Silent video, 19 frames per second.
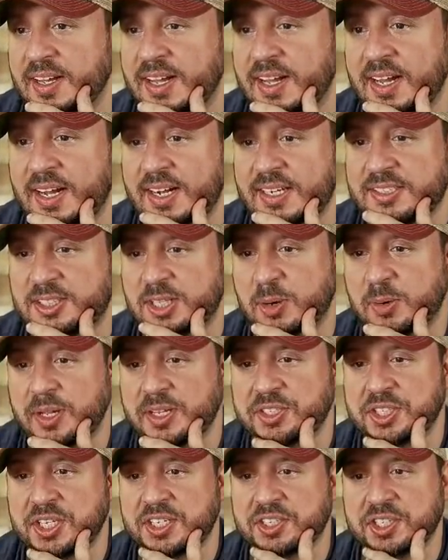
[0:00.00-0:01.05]
Uh,
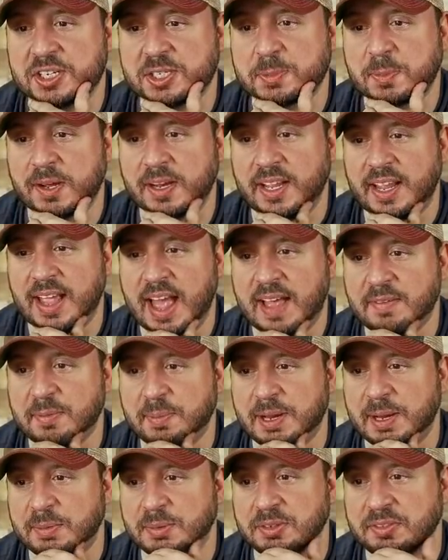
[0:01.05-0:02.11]
Tony G, cheers, buddy. Haven't
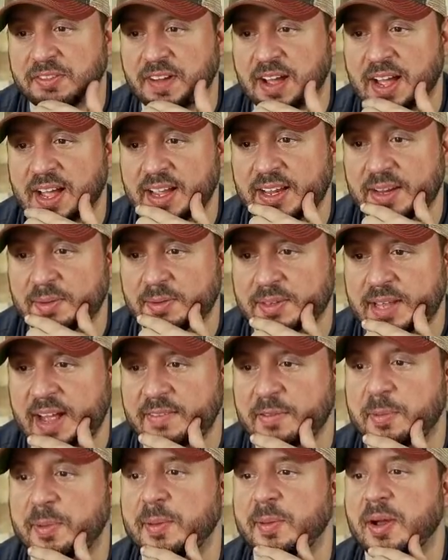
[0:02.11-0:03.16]
been able to find,
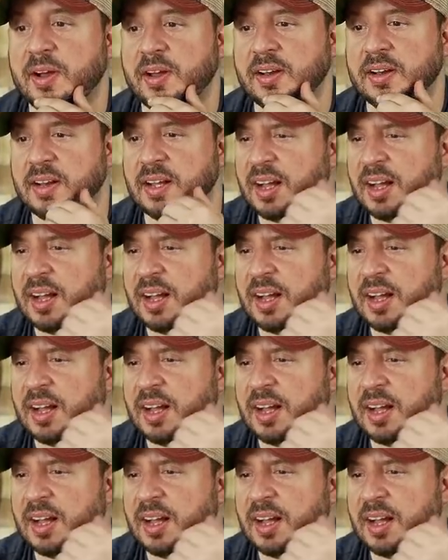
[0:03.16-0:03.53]
haven't been on,